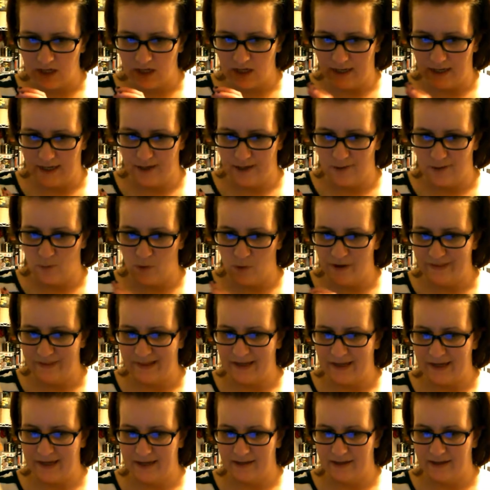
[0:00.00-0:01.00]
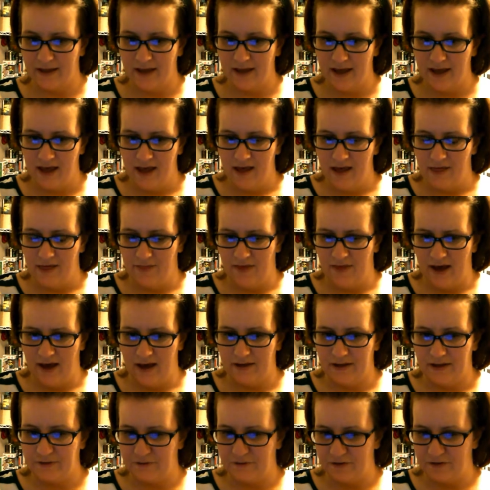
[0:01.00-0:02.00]
And one thing
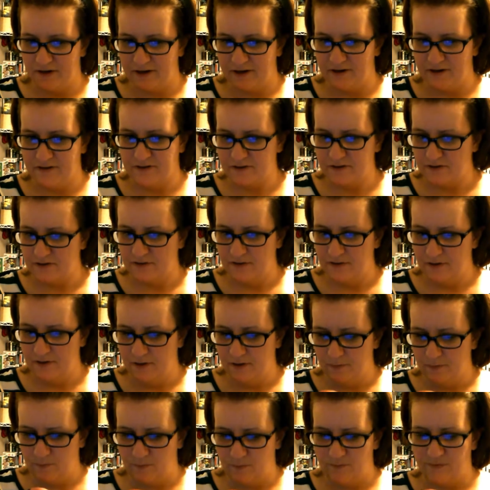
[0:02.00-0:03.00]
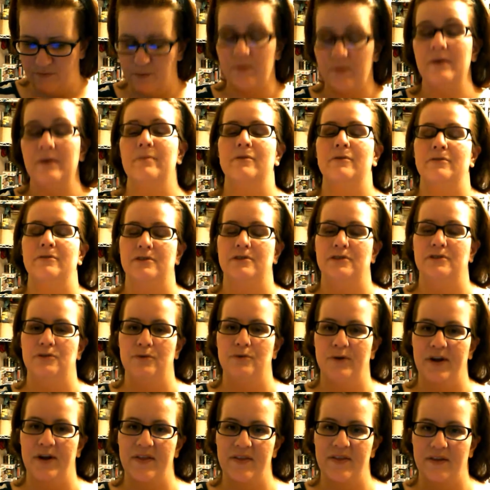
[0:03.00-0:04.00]
that triggers the people in the
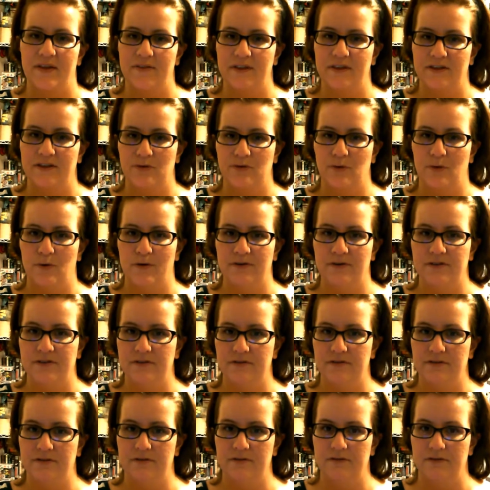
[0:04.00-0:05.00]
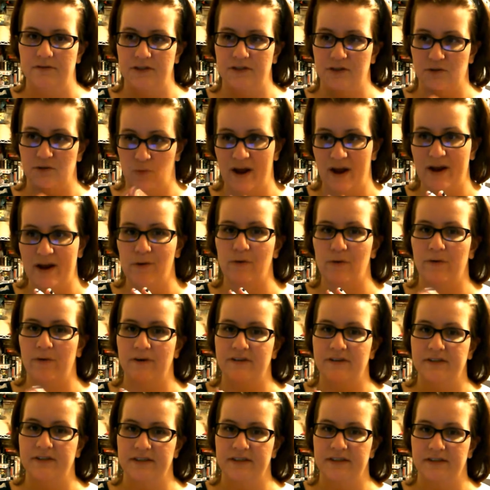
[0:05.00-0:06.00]
story that this white
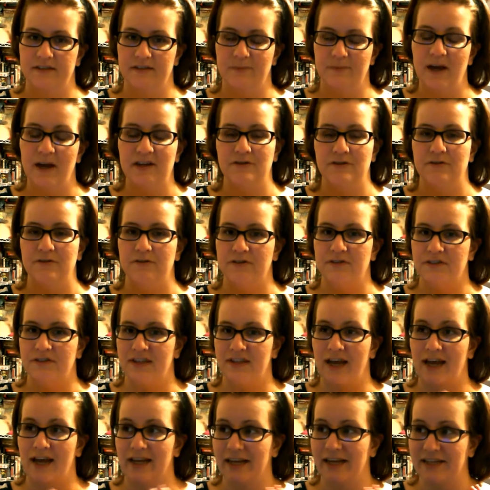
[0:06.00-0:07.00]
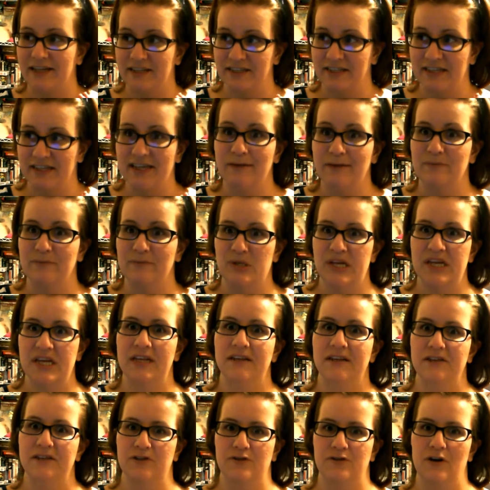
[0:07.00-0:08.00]
horse is special, is that he seems
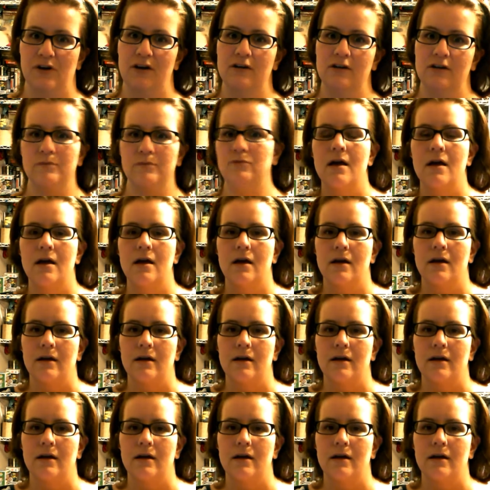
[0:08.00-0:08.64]
indestructible.